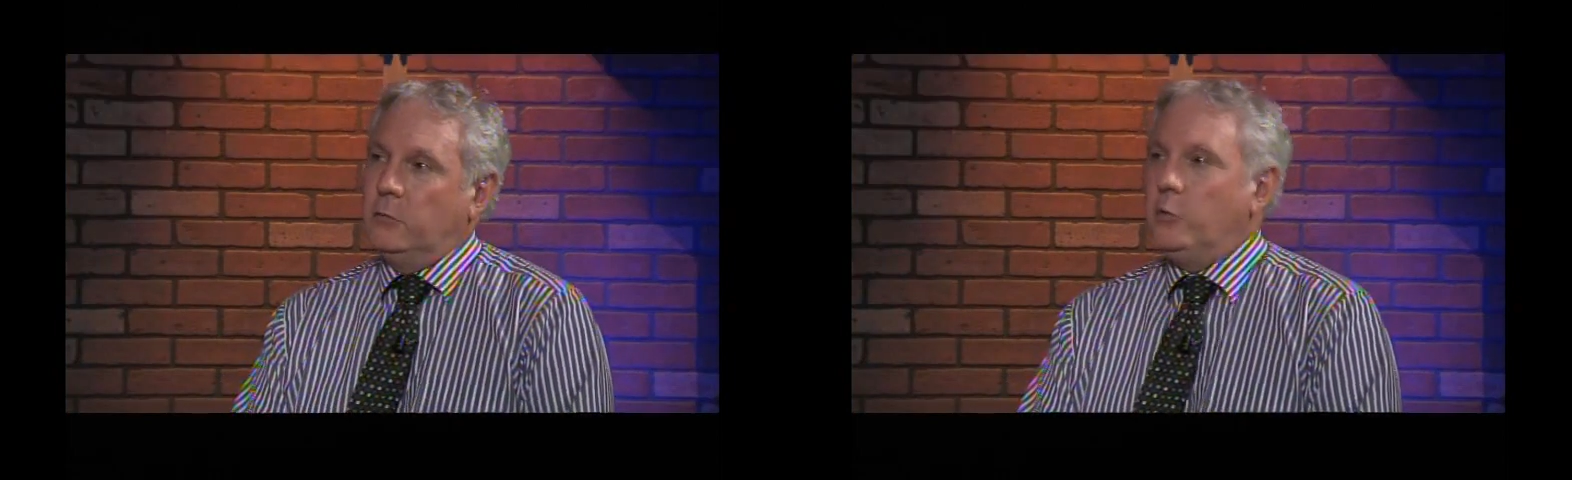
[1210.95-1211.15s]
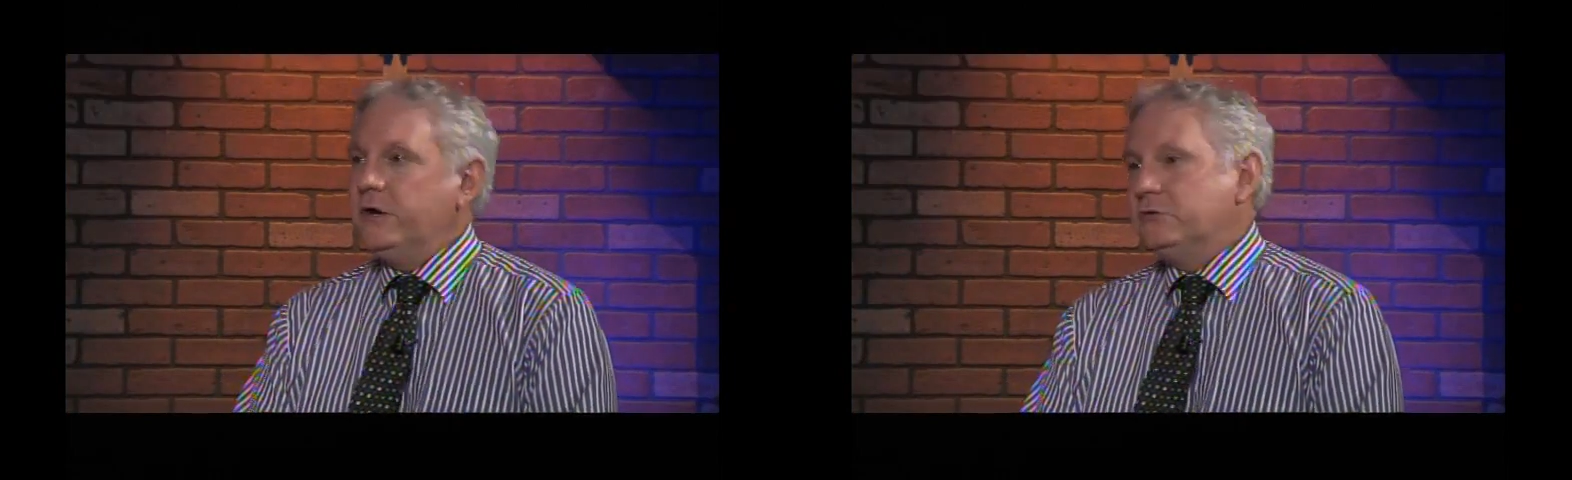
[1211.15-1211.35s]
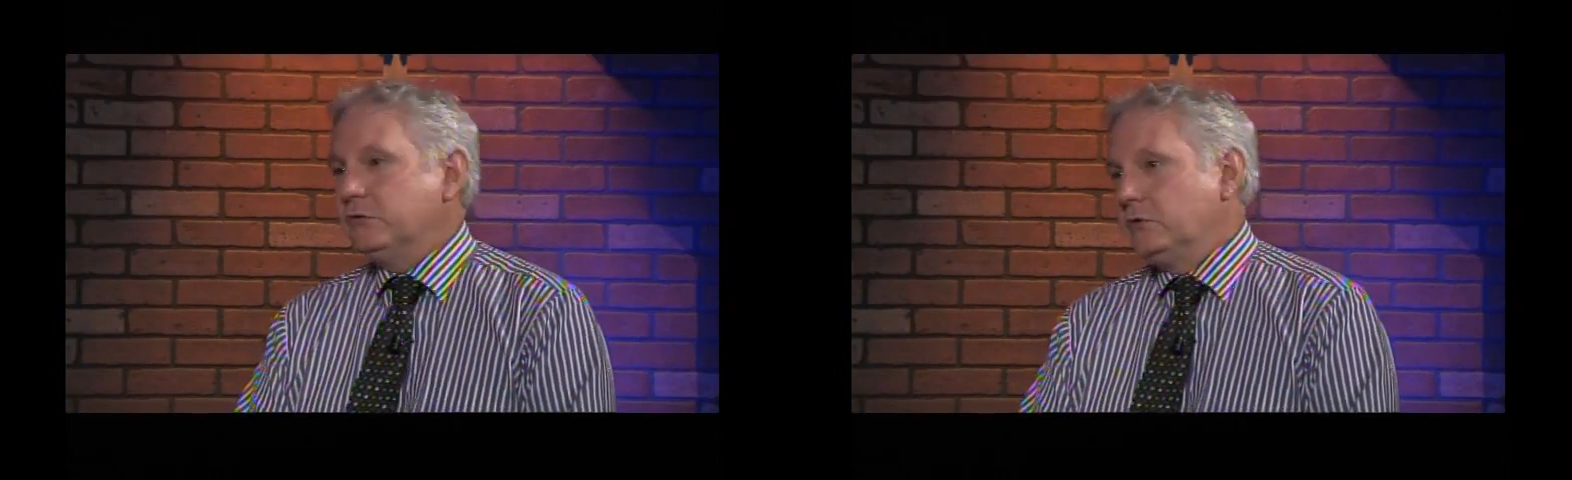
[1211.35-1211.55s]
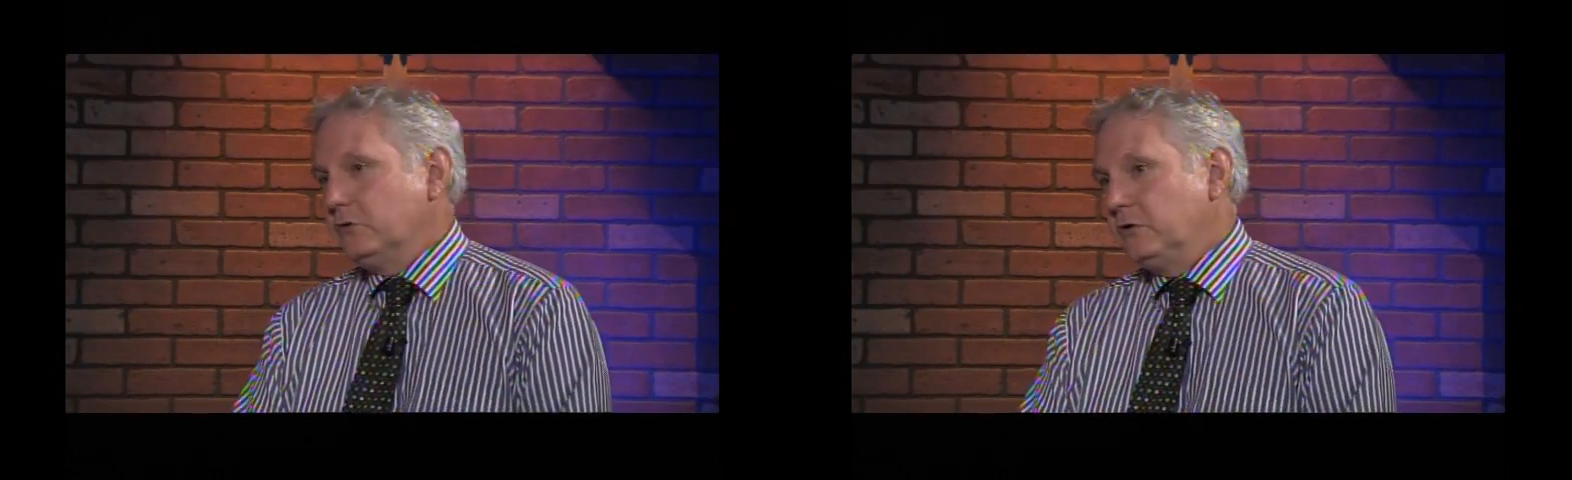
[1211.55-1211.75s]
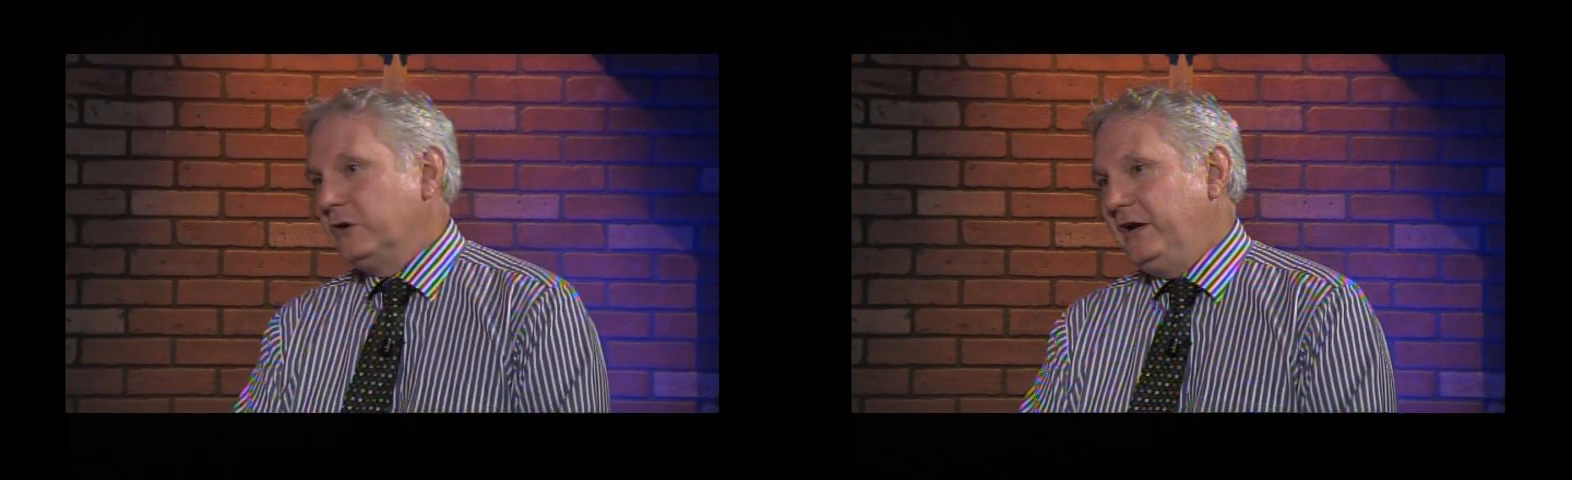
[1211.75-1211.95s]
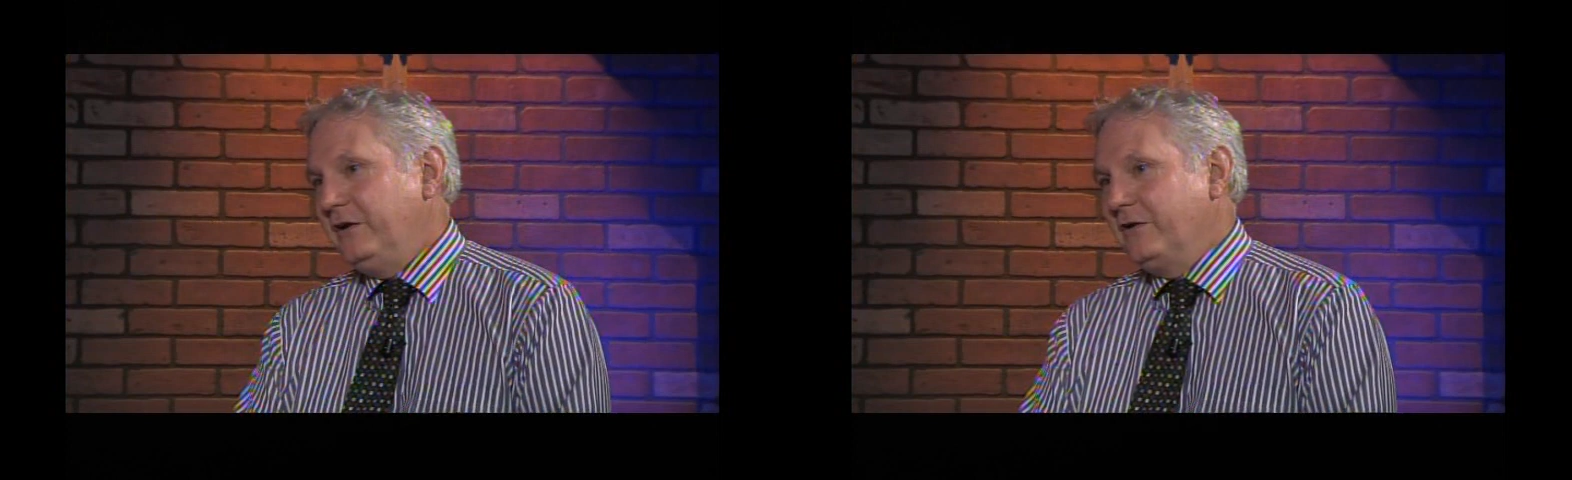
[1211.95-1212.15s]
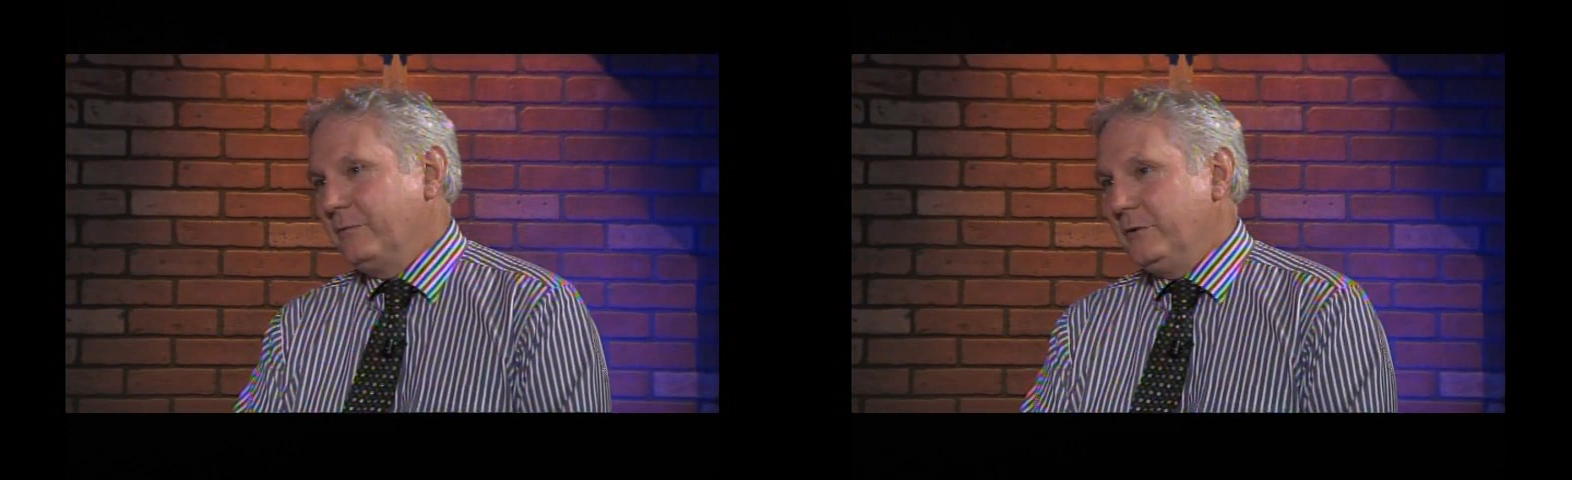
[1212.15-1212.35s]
winter here,